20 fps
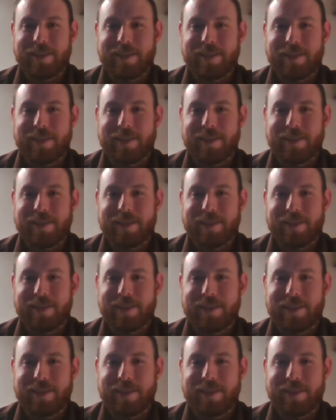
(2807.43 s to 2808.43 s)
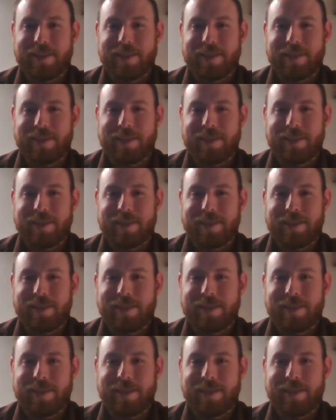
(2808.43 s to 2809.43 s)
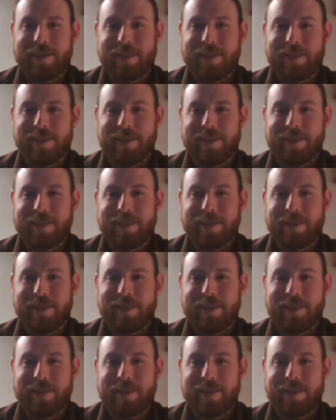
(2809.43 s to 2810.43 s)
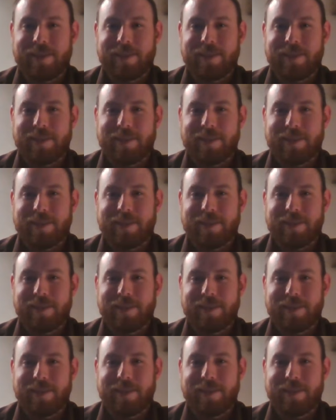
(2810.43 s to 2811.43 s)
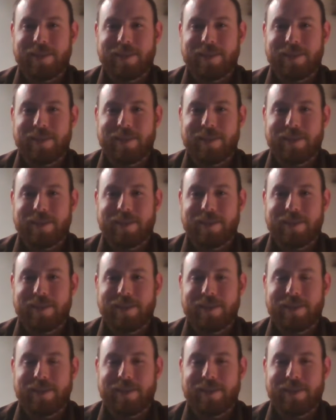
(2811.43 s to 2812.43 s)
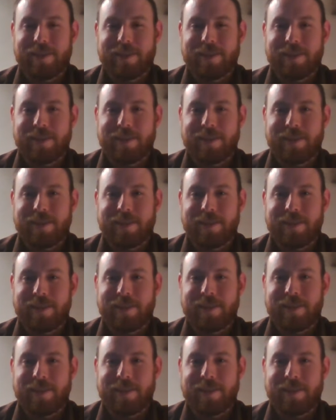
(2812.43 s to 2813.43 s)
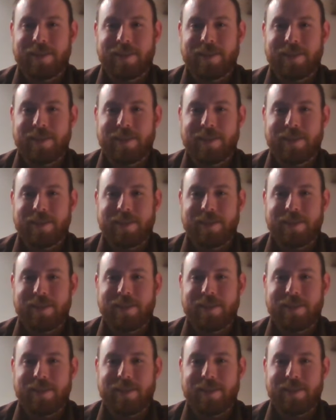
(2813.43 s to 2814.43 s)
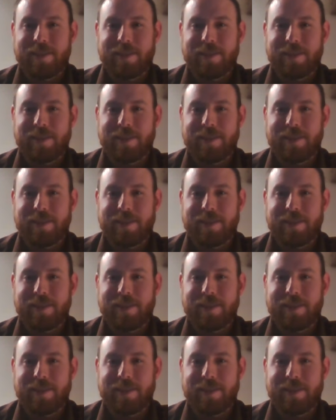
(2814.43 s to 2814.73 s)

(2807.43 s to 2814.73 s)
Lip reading: (not speaking)